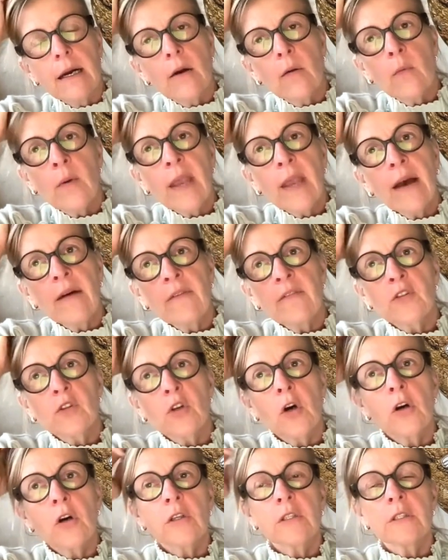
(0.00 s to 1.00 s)
we have
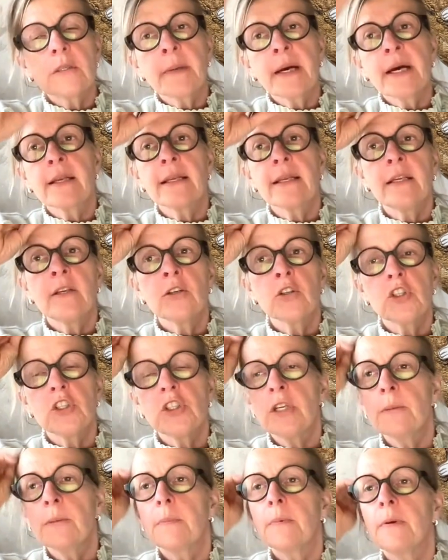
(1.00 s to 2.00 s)
talked about
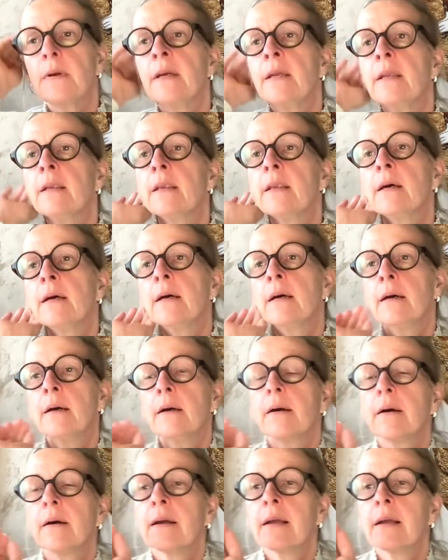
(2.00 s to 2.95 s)
leadership in a